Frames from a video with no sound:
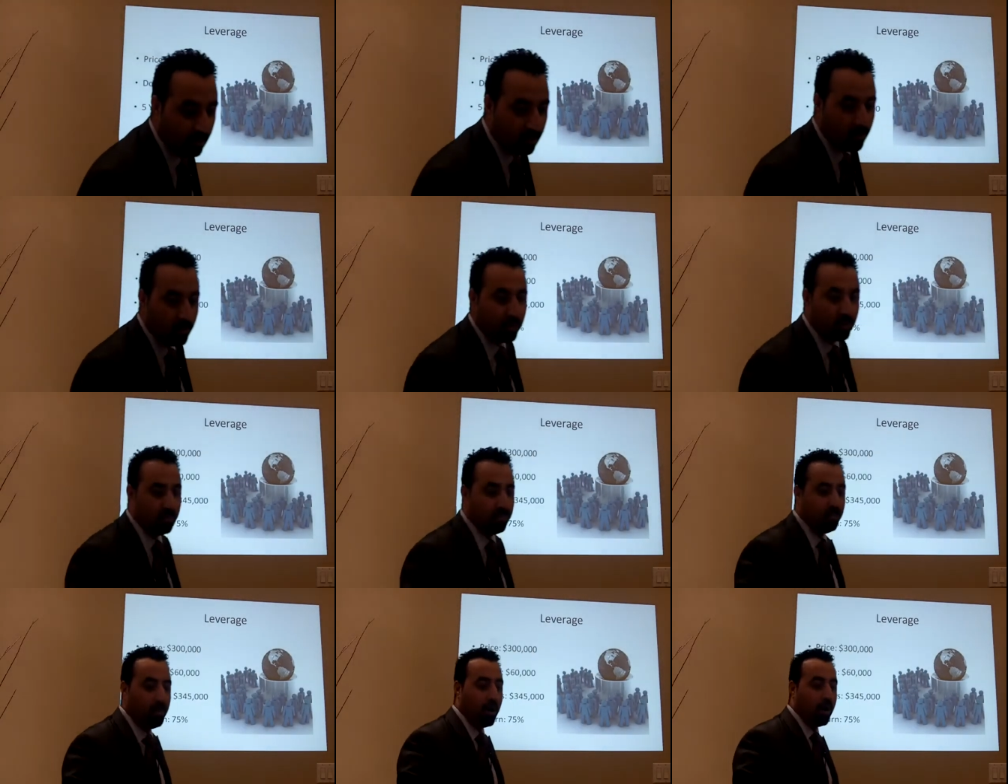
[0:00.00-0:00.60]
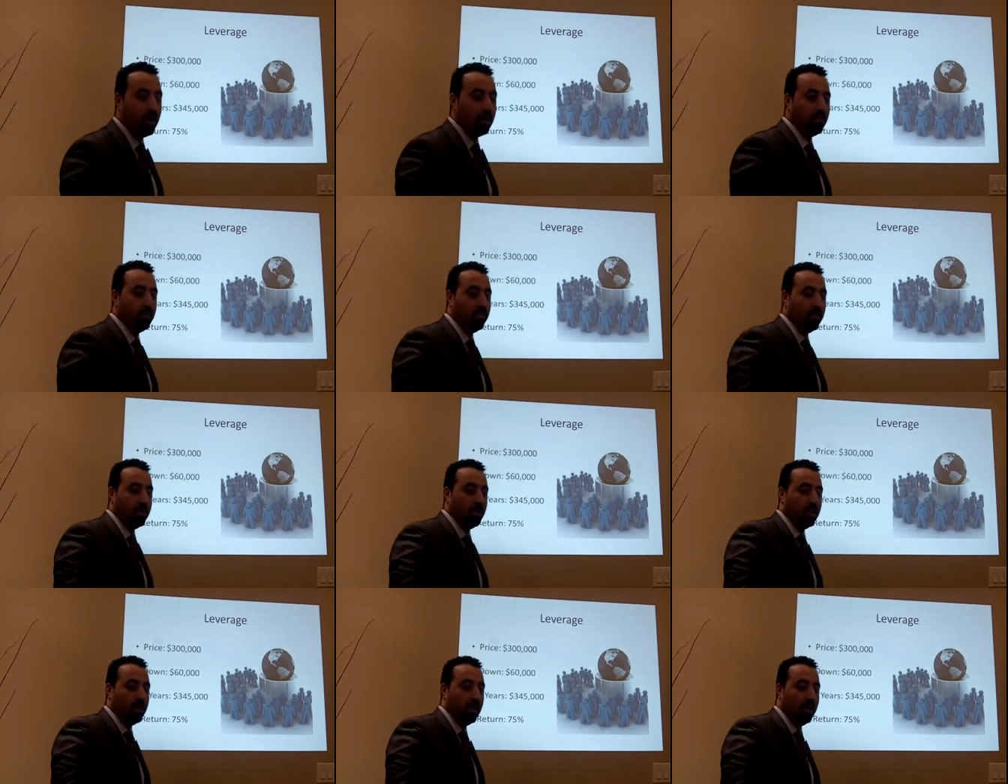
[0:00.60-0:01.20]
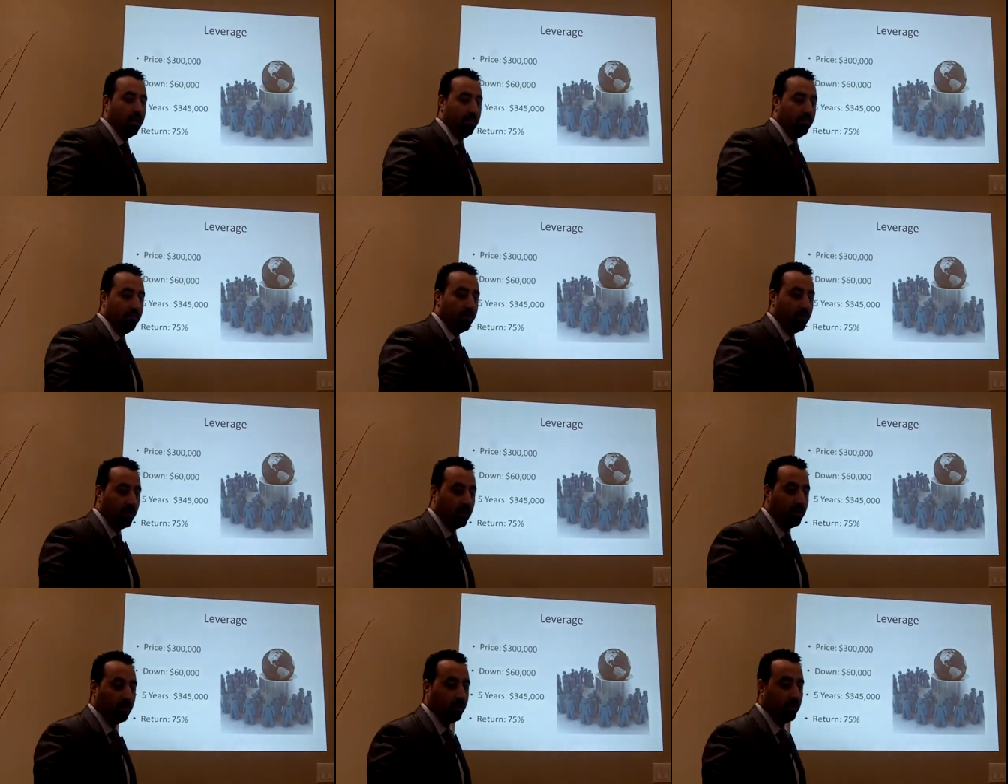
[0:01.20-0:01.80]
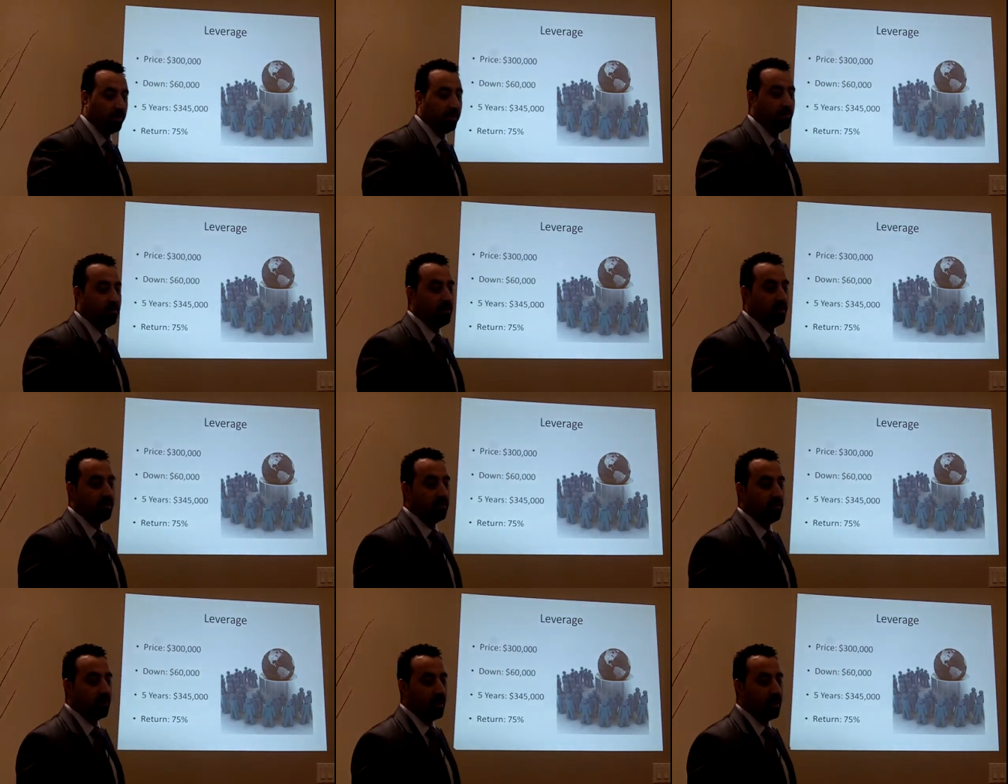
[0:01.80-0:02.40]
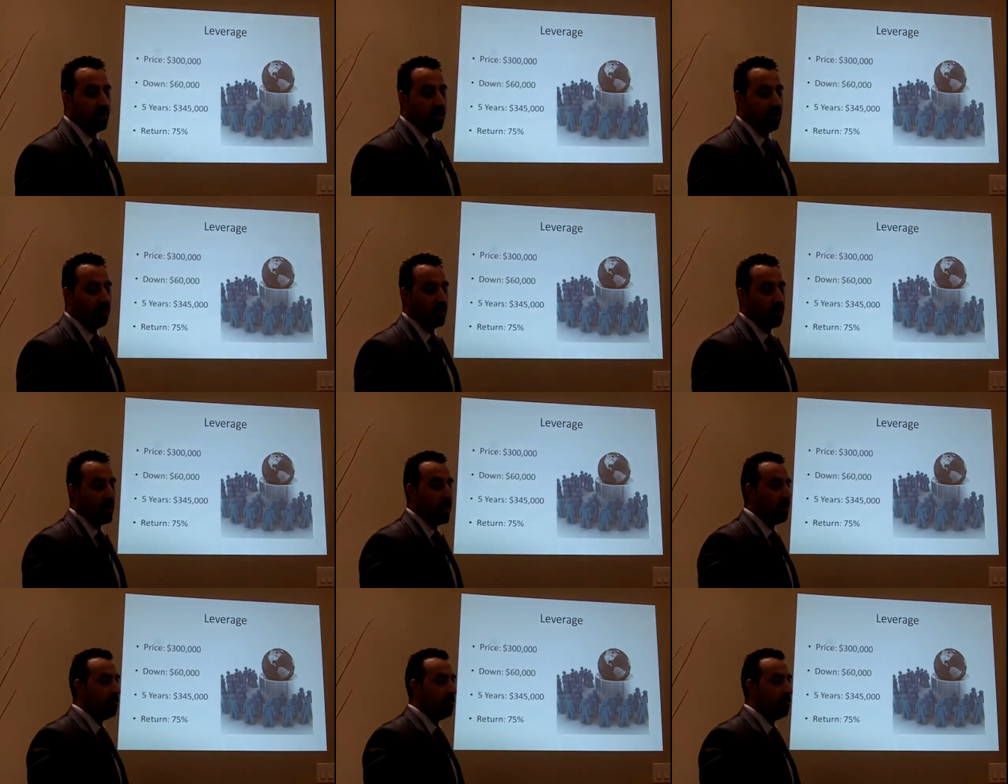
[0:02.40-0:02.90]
house was bought with leverage which means you